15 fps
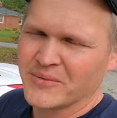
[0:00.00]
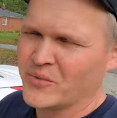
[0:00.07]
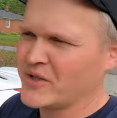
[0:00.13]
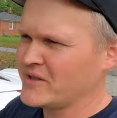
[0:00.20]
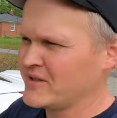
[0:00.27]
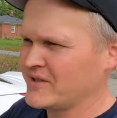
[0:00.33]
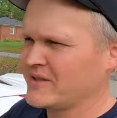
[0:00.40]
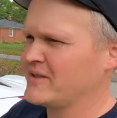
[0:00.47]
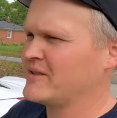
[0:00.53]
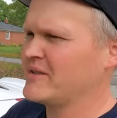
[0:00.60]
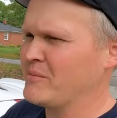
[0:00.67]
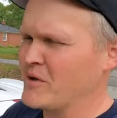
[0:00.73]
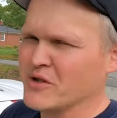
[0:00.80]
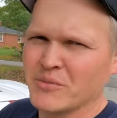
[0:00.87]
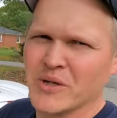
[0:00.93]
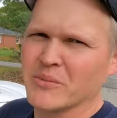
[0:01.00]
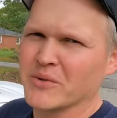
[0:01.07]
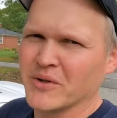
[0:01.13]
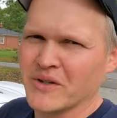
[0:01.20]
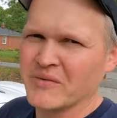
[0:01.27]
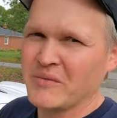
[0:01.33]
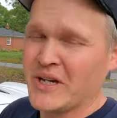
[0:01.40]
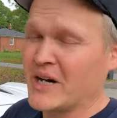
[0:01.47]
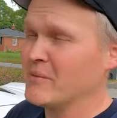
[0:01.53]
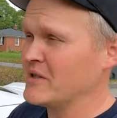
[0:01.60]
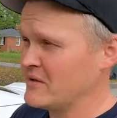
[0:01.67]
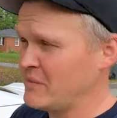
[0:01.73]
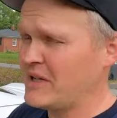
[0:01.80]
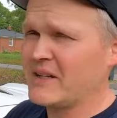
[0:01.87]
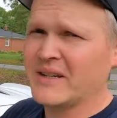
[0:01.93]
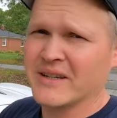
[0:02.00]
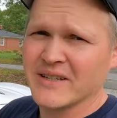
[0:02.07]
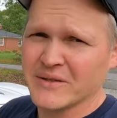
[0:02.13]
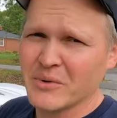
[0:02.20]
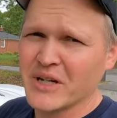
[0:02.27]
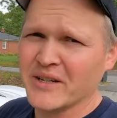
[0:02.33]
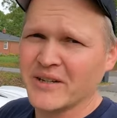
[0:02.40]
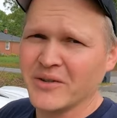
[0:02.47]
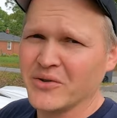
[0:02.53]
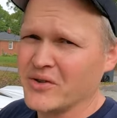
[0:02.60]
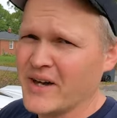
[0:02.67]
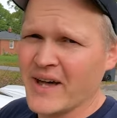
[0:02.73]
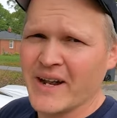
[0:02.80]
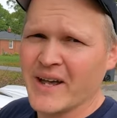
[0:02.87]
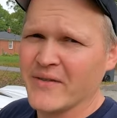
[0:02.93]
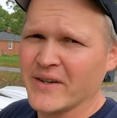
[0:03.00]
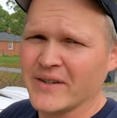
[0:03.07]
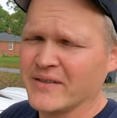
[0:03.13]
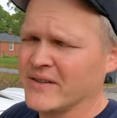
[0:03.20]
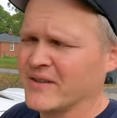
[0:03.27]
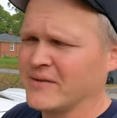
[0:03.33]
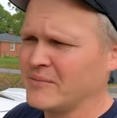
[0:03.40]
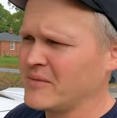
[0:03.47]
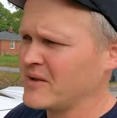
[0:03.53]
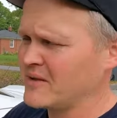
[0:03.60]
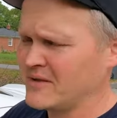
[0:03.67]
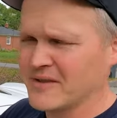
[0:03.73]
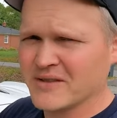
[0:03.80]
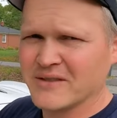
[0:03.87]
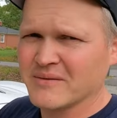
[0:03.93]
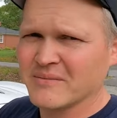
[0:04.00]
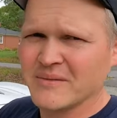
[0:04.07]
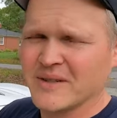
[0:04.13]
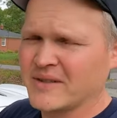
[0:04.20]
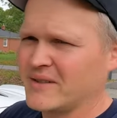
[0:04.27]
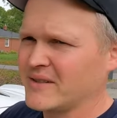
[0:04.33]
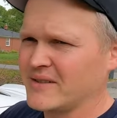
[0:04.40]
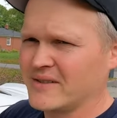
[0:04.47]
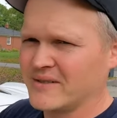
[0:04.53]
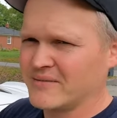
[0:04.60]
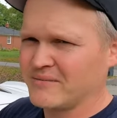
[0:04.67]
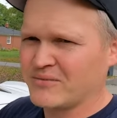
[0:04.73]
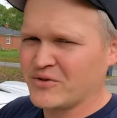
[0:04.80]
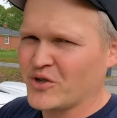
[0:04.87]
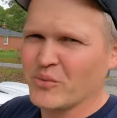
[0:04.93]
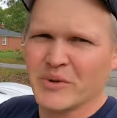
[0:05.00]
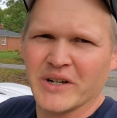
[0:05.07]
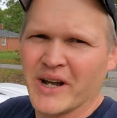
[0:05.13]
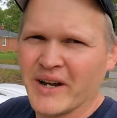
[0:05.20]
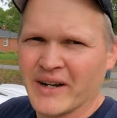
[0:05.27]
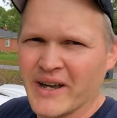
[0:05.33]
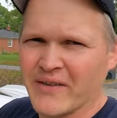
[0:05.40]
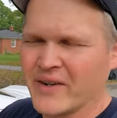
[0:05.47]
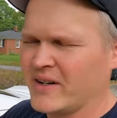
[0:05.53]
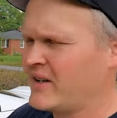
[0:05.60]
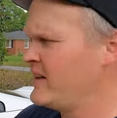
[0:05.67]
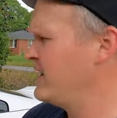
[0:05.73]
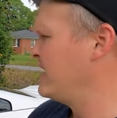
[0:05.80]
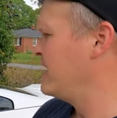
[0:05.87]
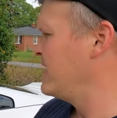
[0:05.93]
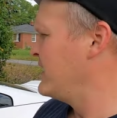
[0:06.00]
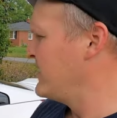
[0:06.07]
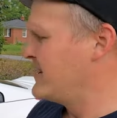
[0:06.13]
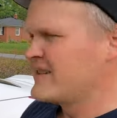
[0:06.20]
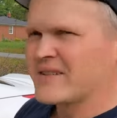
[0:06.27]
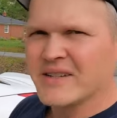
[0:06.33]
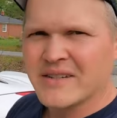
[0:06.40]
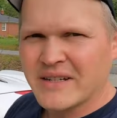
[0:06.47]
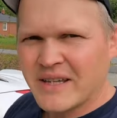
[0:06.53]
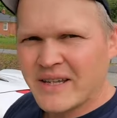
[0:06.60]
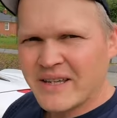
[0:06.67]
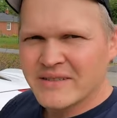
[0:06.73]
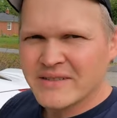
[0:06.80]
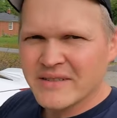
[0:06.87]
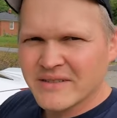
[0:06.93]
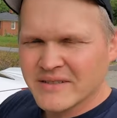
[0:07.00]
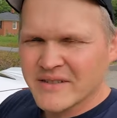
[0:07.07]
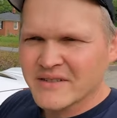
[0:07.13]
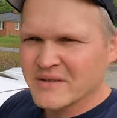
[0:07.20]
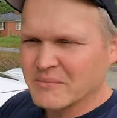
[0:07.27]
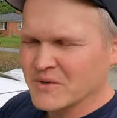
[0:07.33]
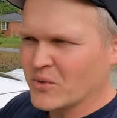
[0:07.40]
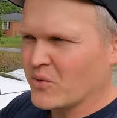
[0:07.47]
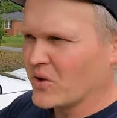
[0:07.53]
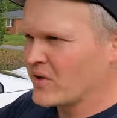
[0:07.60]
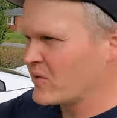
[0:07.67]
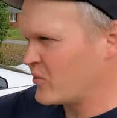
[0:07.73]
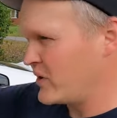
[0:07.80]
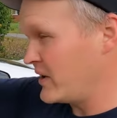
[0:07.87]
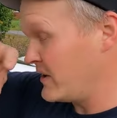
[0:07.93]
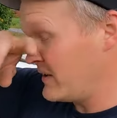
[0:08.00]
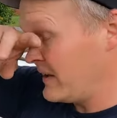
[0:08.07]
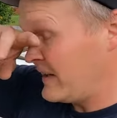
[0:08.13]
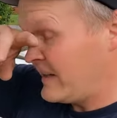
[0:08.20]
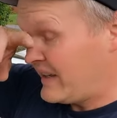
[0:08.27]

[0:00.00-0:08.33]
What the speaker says: which to most people don't even care, but to me, it's a big deal. You gotta have AC. Just, it's stupid not to have it. Such an easy system to work with,